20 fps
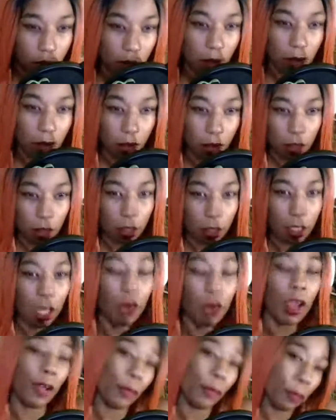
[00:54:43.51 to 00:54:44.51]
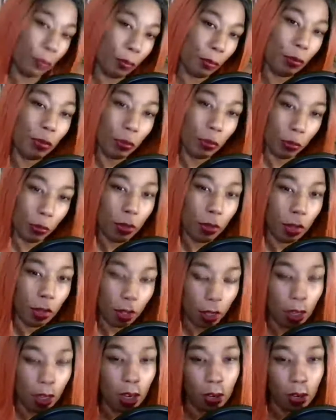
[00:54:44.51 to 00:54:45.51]
of what they were doing. To
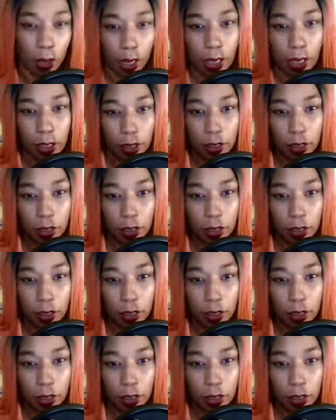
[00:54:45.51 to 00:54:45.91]
be just